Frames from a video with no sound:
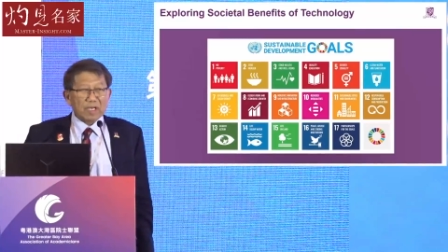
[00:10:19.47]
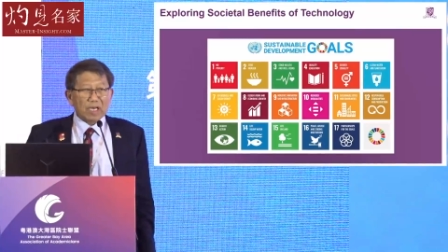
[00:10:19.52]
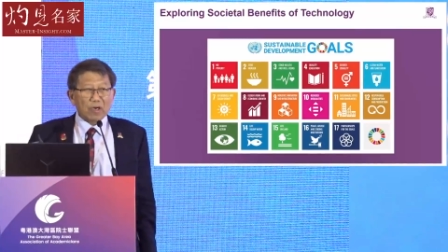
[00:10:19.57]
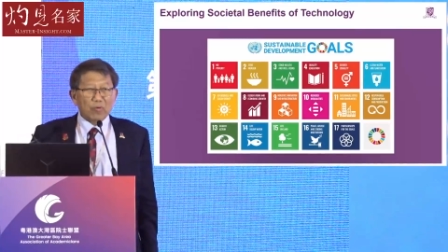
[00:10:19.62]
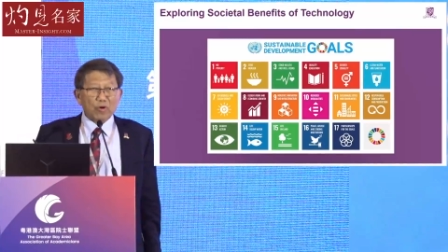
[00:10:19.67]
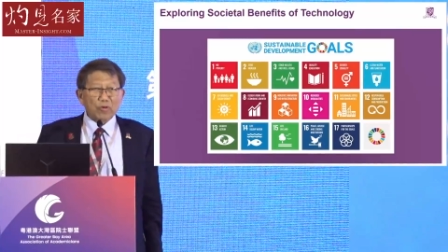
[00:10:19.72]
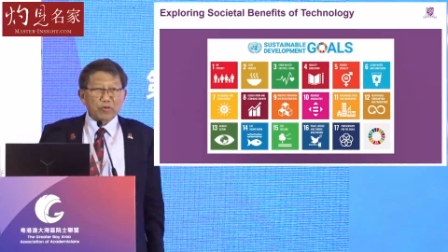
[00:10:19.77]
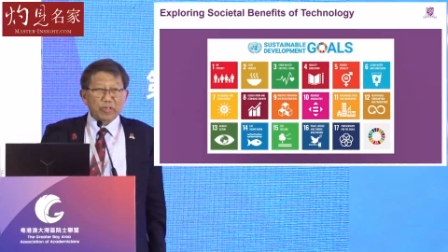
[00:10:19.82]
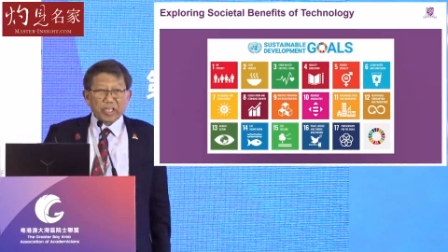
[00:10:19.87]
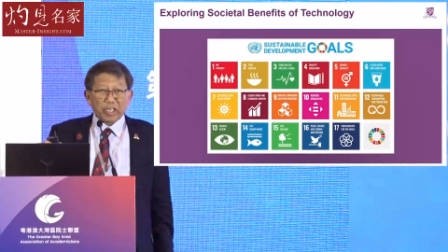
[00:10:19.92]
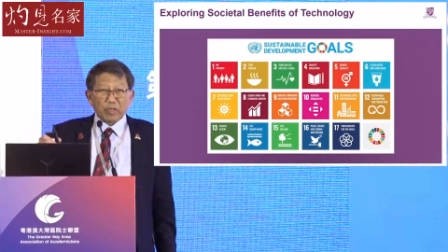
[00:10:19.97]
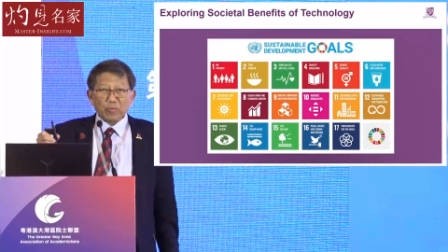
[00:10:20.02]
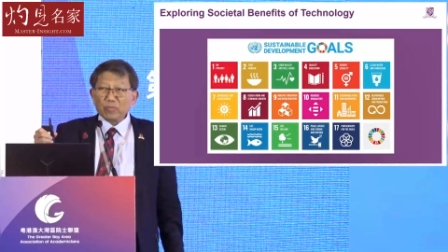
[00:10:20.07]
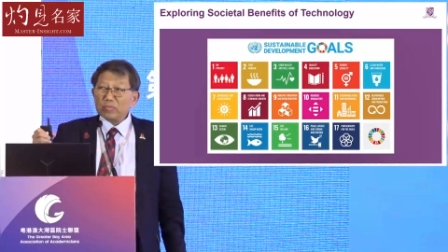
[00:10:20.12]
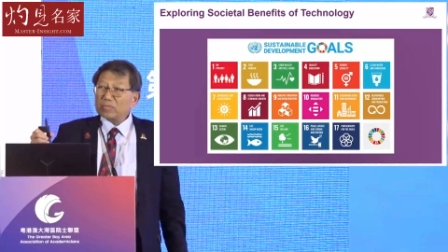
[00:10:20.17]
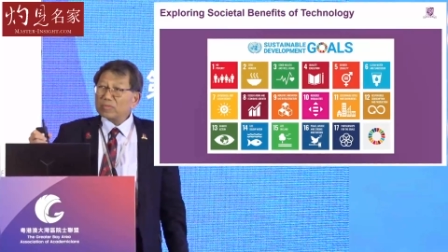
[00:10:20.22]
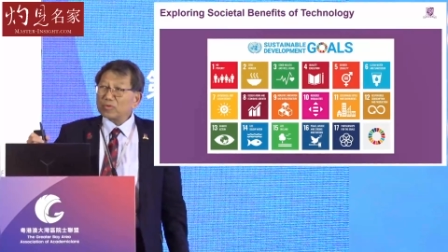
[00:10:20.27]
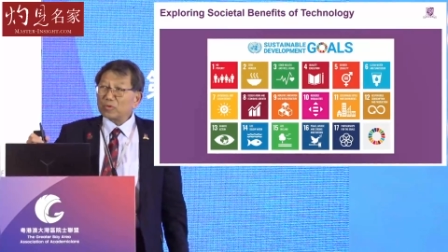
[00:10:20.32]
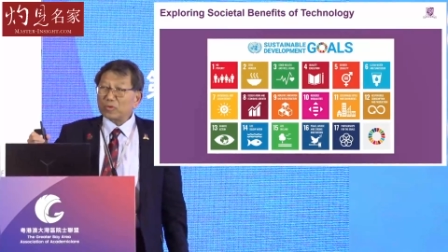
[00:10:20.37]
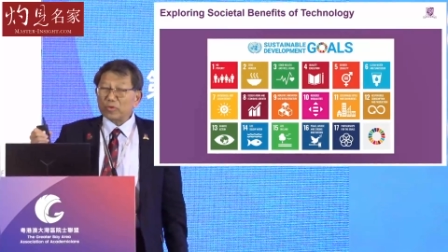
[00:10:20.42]
I won't
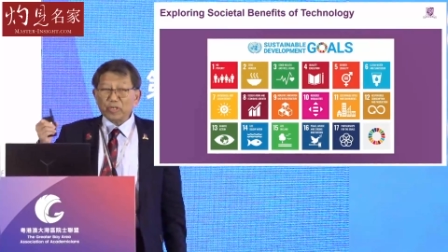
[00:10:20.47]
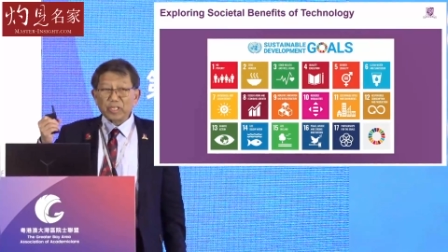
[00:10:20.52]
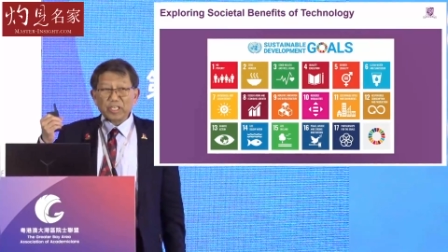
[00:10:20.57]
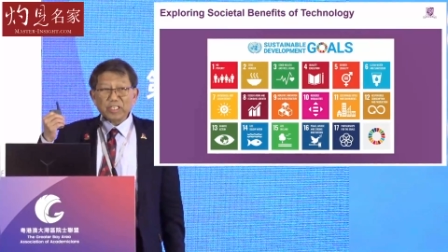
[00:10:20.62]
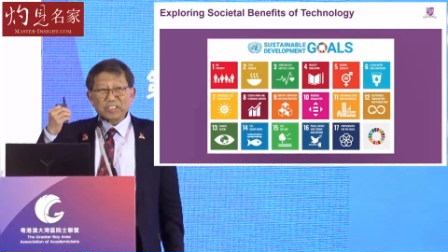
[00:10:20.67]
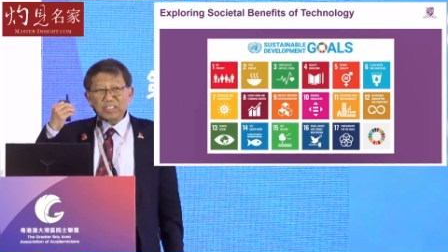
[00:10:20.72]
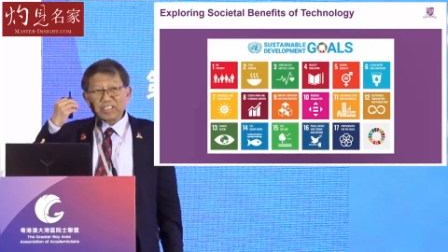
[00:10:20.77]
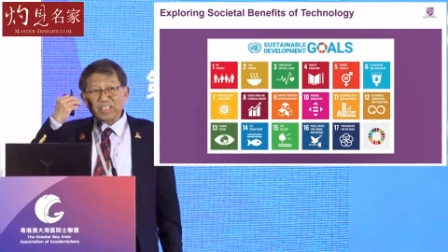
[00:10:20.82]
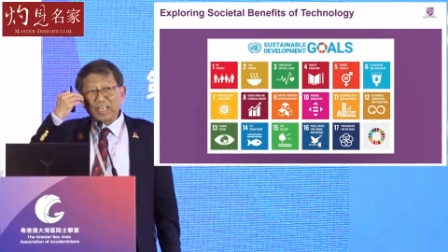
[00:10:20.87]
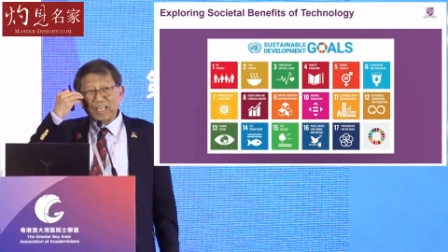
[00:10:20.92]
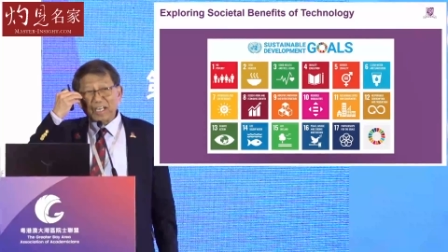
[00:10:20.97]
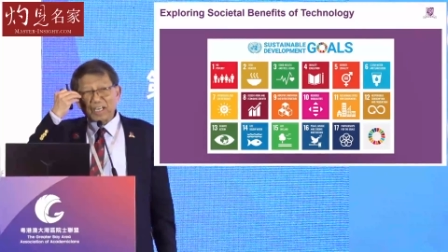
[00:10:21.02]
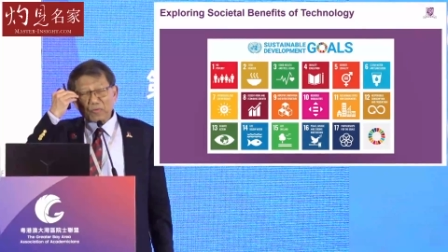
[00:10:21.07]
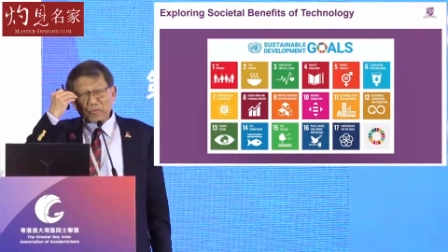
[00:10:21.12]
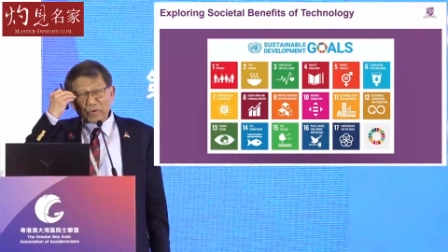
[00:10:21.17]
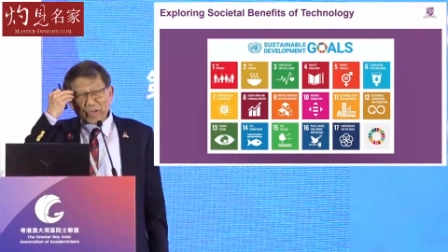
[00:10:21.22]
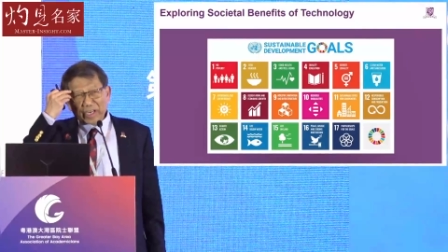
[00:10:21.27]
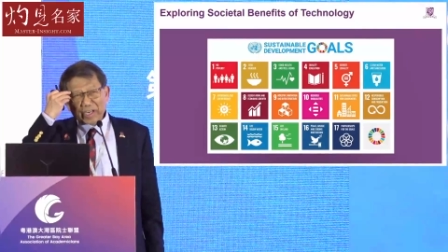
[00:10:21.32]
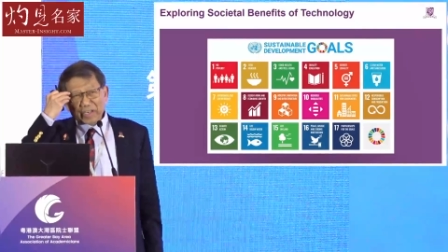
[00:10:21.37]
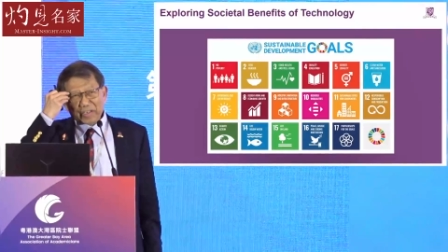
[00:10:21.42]
name who it is
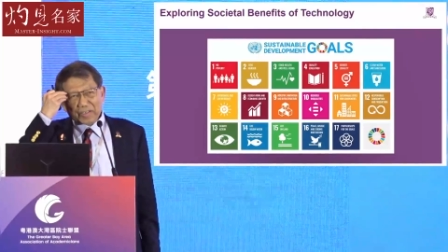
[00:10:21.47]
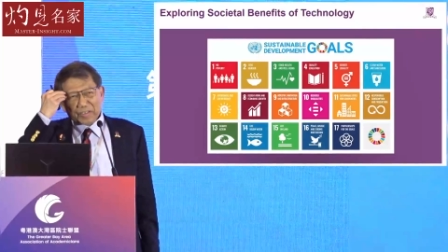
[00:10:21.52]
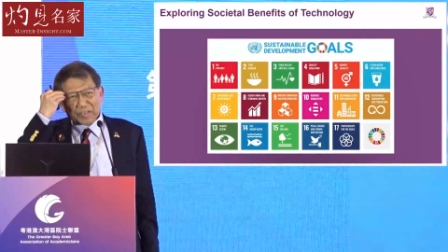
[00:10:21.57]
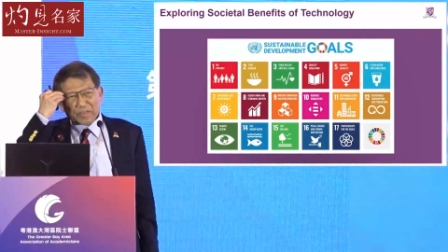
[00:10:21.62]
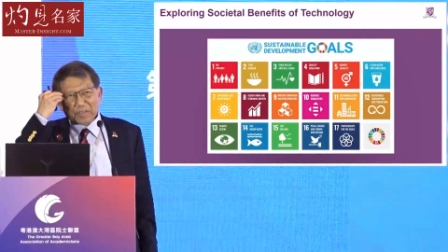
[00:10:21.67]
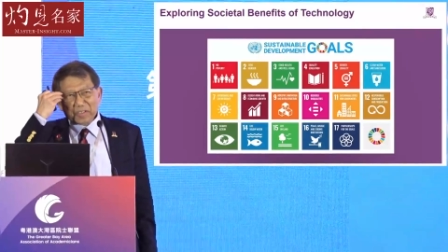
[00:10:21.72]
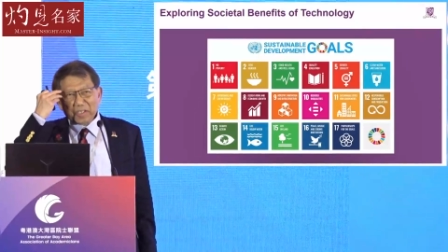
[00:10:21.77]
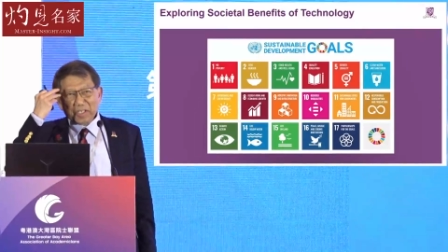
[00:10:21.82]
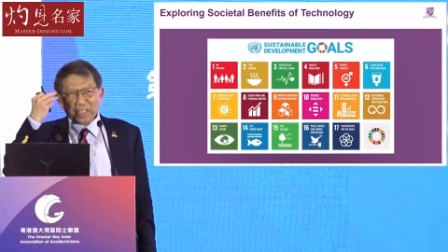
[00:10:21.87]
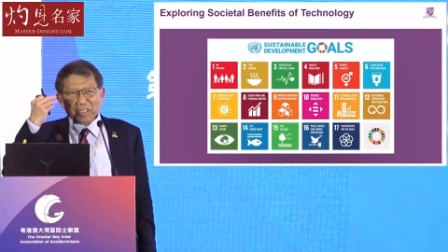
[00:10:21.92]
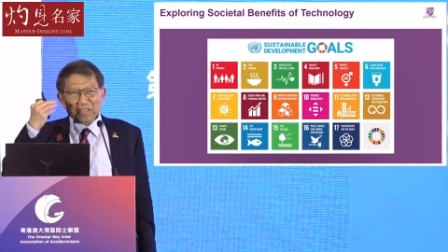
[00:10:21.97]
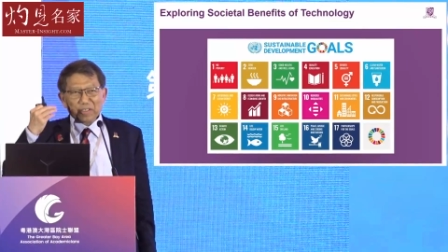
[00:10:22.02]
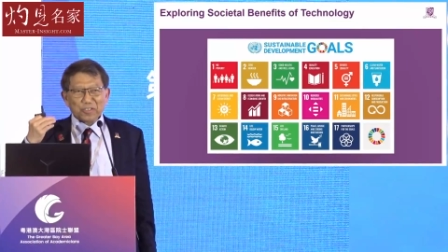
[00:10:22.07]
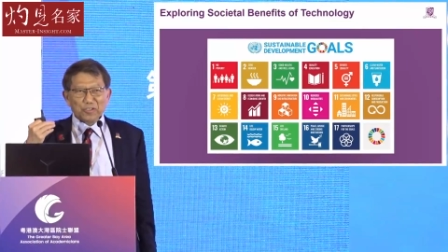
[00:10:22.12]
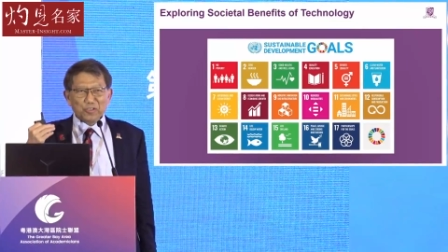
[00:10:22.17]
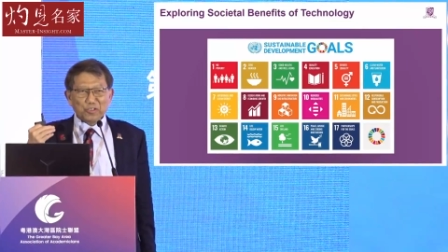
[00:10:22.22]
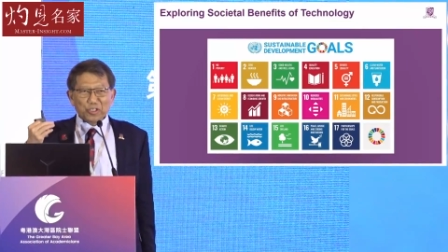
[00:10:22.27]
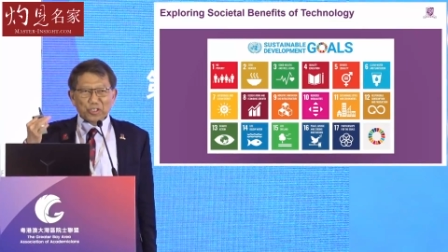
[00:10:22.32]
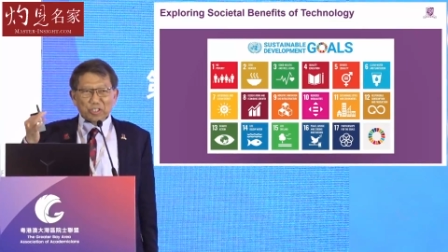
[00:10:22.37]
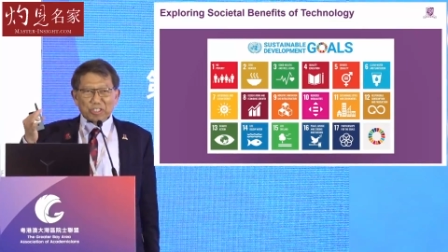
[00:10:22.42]
and where he,
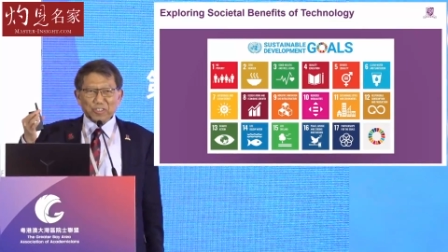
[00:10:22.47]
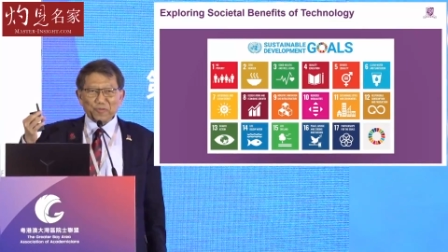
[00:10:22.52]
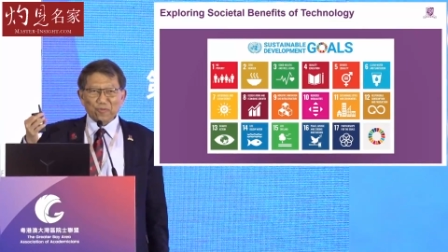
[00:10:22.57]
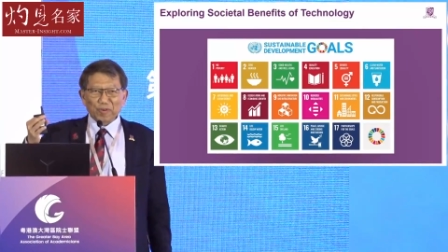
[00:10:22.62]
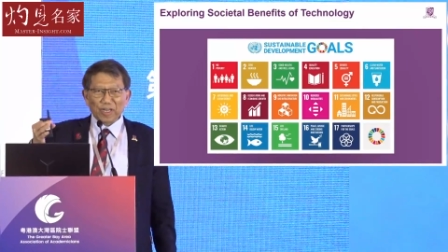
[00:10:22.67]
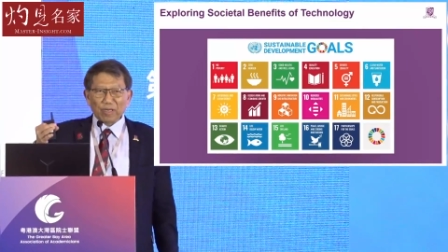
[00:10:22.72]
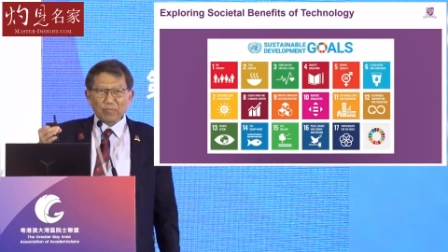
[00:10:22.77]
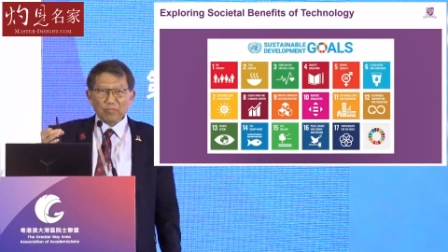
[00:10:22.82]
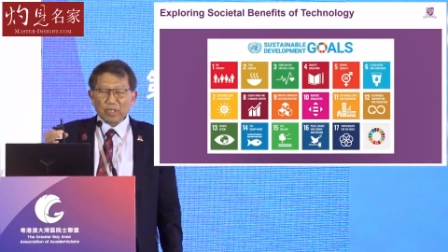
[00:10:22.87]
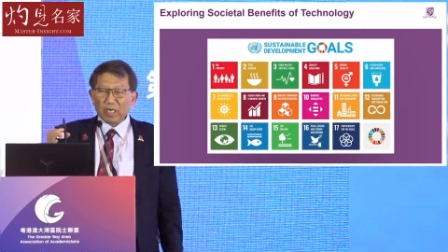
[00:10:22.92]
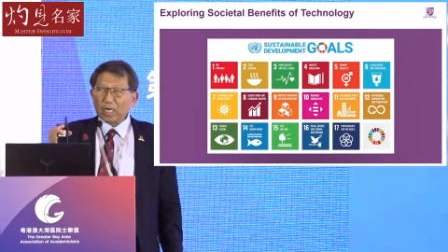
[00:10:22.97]
she is from.